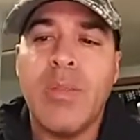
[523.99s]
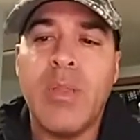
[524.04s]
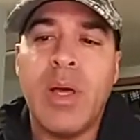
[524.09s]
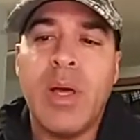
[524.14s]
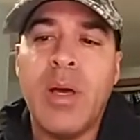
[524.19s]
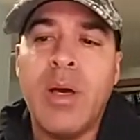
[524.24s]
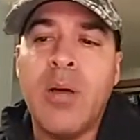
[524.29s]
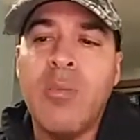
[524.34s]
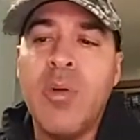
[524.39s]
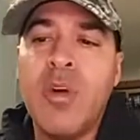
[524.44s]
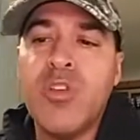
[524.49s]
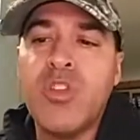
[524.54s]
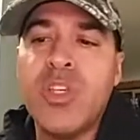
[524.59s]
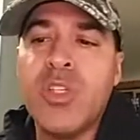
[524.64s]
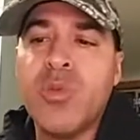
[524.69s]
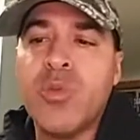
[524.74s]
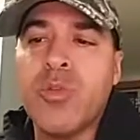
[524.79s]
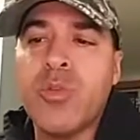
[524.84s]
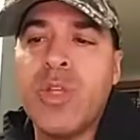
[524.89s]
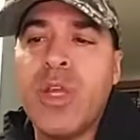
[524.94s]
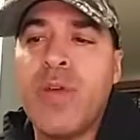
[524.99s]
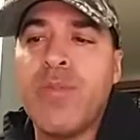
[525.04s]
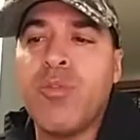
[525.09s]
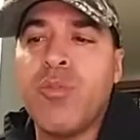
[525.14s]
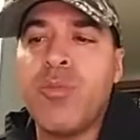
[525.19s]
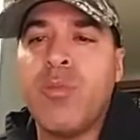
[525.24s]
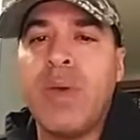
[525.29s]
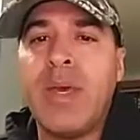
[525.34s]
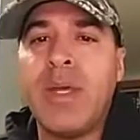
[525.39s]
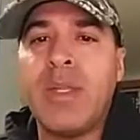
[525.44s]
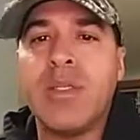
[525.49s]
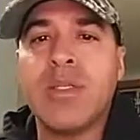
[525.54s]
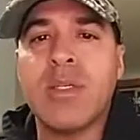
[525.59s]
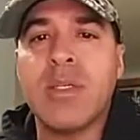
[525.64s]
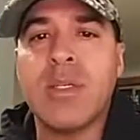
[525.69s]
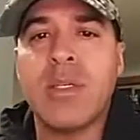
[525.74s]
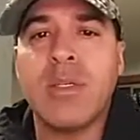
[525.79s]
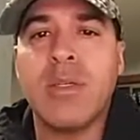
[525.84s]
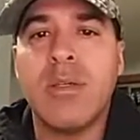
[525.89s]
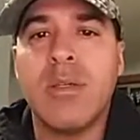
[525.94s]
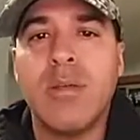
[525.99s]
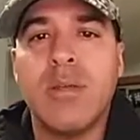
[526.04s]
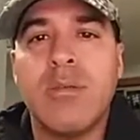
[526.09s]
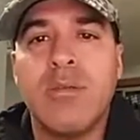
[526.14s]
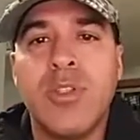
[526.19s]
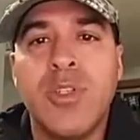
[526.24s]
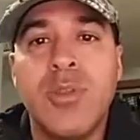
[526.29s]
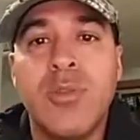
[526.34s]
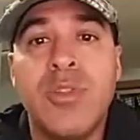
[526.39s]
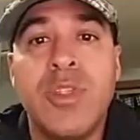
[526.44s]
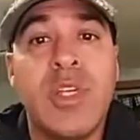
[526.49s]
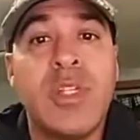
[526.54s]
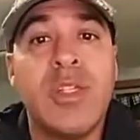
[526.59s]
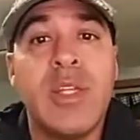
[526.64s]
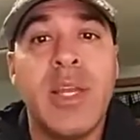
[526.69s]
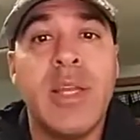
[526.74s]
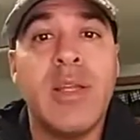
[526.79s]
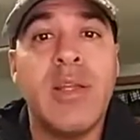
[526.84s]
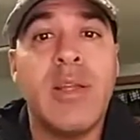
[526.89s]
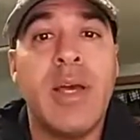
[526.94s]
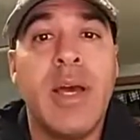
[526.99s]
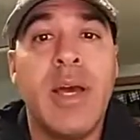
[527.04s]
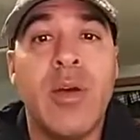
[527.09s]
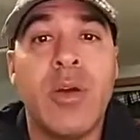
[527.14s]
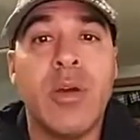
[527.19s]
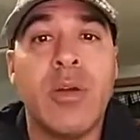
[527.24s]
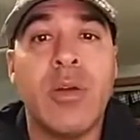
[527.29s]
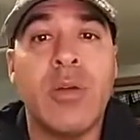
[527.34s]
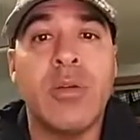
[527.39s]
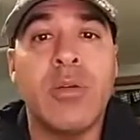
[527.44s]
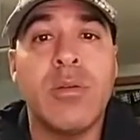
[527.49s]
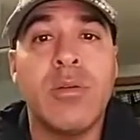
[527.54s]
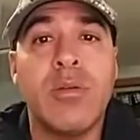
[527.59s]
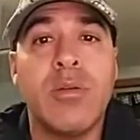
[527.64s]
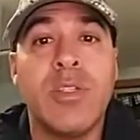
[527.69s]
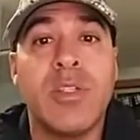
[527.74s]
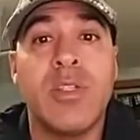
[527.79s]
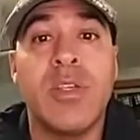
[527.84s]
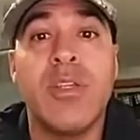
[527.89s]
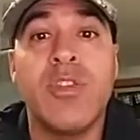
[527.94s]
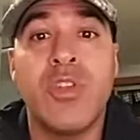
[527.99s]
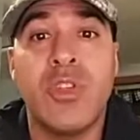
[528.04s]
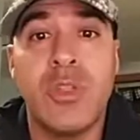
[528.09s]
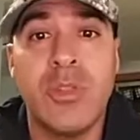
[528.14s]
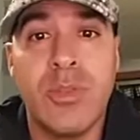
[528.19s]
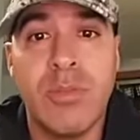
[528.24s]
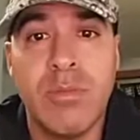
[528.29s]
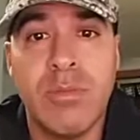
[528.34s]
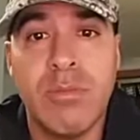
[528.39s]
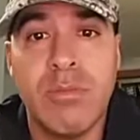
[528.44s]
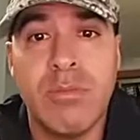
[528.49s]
Emotions were never meant to dictate our decisions.